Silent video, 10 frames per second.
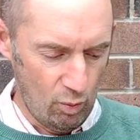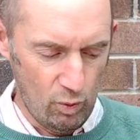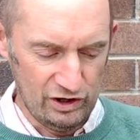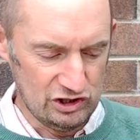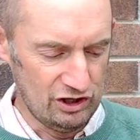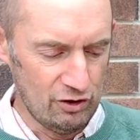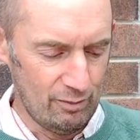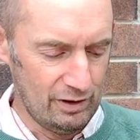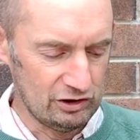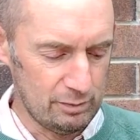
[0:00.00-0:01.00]
which are
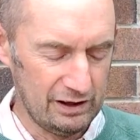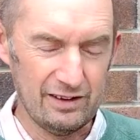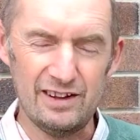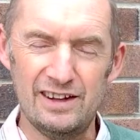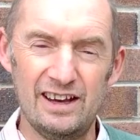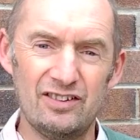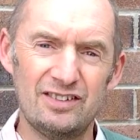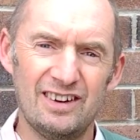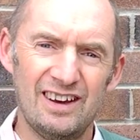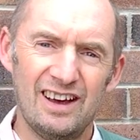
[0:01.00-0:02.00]
not much bigger than
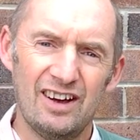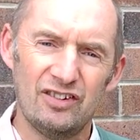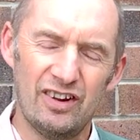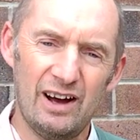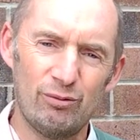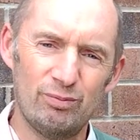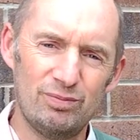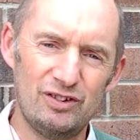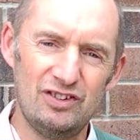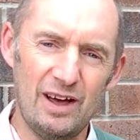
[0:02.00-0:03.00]
this. So that
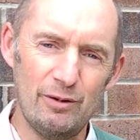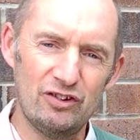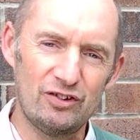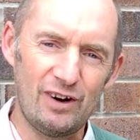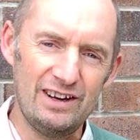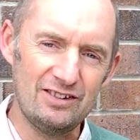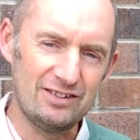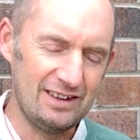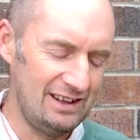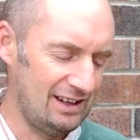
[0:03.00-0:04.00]

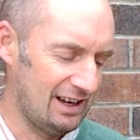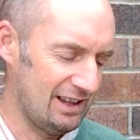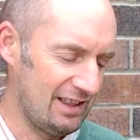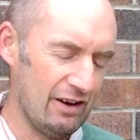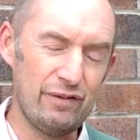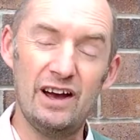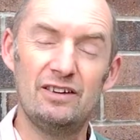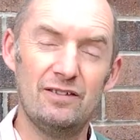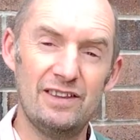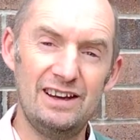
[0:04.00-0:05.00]
demonstrates the
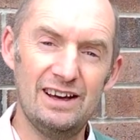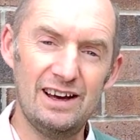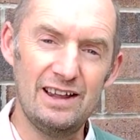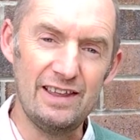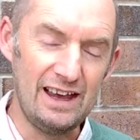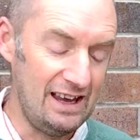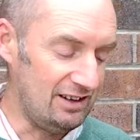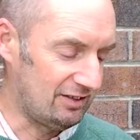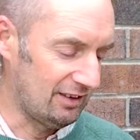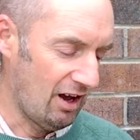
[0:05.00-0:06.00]
effect of the
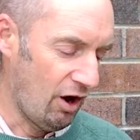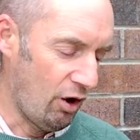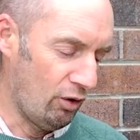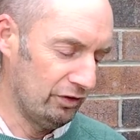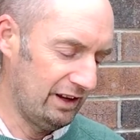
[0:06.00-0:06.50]
heat on